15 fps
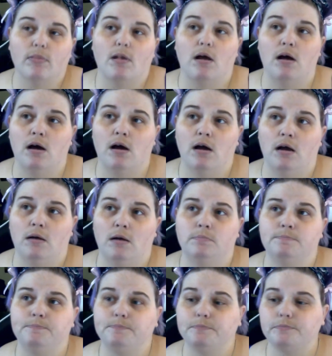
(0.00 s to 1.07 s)
So
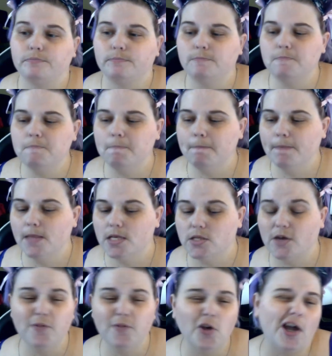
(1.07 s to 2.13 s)
I
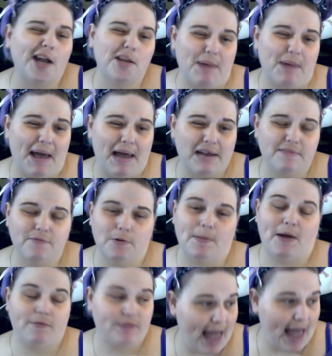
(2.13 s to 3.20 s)
feel kind of bad
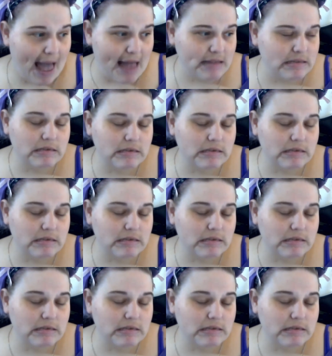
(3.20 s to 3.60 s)
about that.